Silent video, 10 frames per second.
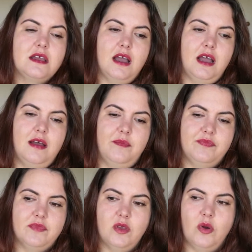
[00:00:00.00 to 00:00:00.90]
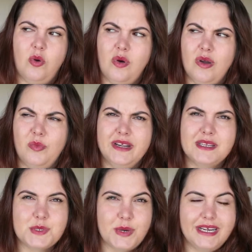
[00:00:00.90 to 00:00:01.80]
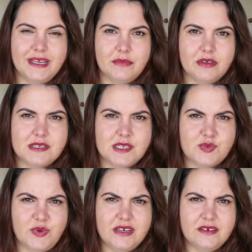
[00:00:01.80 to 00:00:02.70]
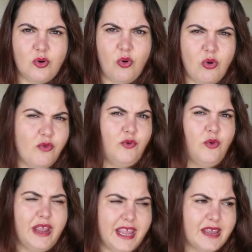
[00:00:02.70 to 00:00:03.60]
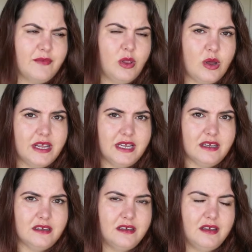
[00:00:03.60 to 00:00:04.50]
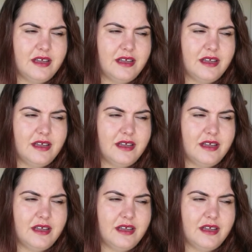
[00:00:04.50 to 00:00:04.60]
or when it's raining, because it's raining awful heck of a lot here.